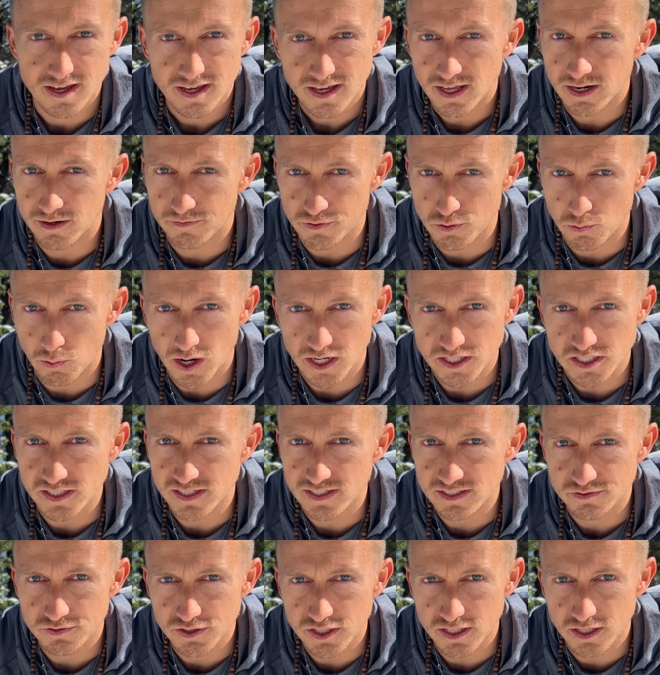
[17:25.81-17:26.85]
And if you're watching
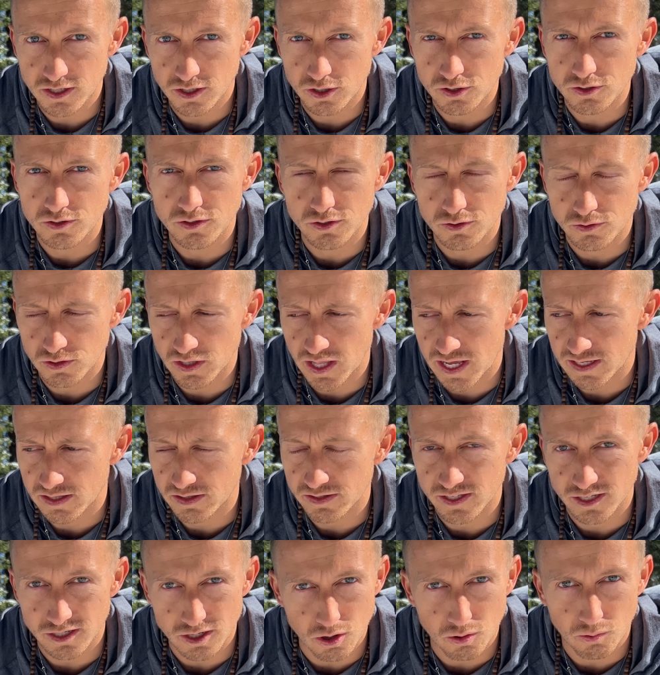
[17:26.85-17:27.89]
this video, you
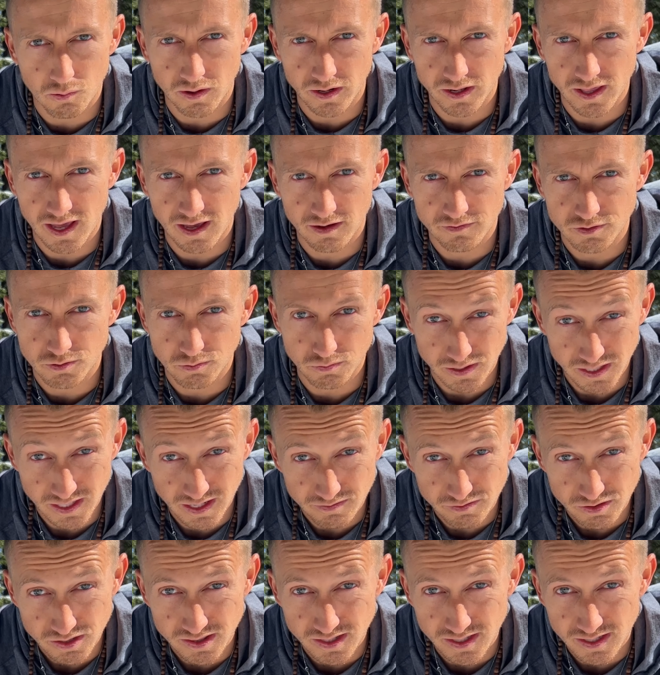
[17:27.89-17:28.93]
likely don't want to have to read
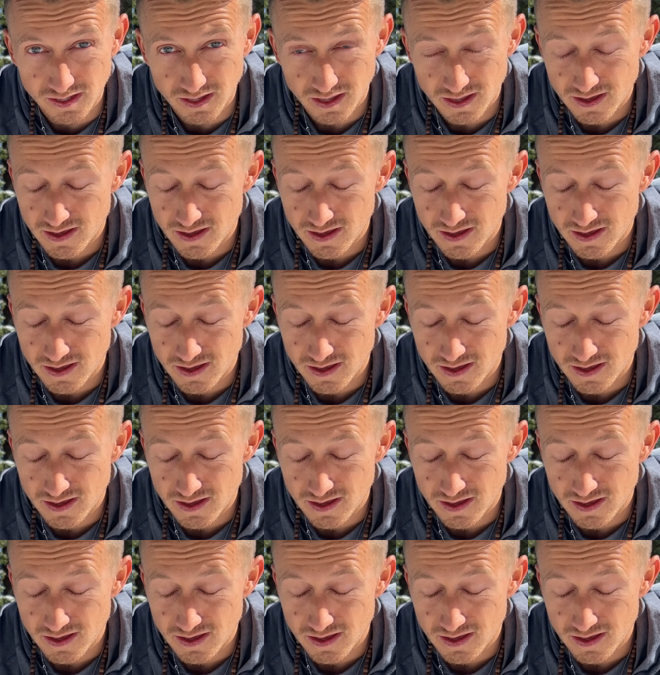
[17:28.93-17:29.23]
everything.